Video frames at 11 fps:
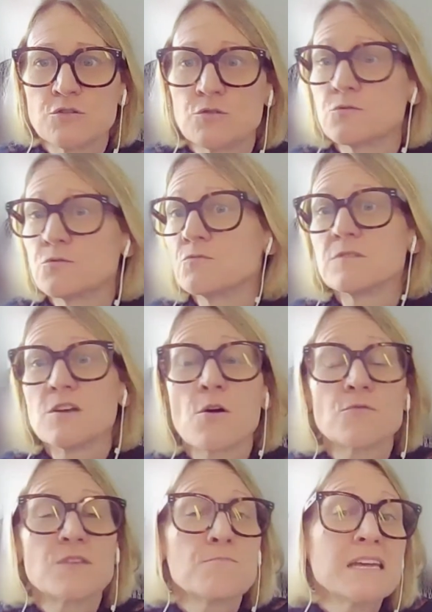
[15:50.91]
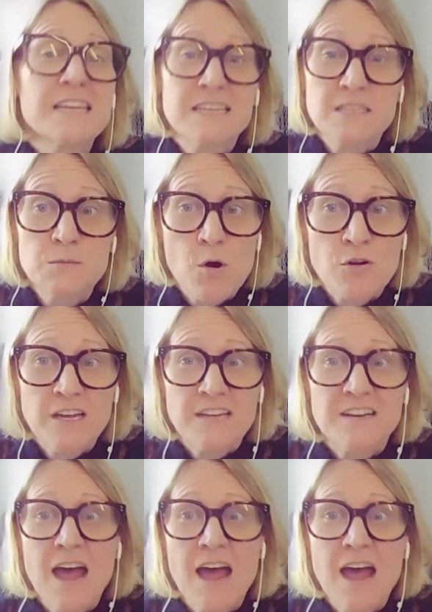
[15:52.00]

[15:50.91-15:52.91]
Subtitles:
you know, the meetings market?